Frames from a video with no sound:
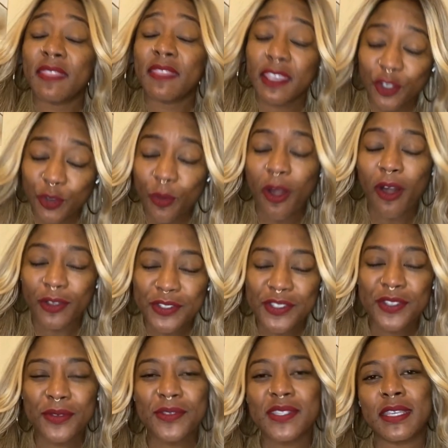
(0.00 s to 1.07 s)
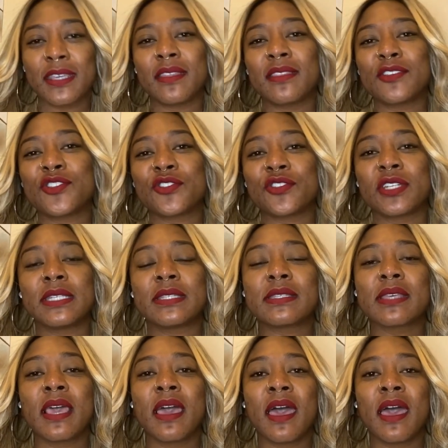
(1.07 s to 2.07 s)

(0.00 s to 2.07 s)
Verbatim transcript: that you also see in the streets.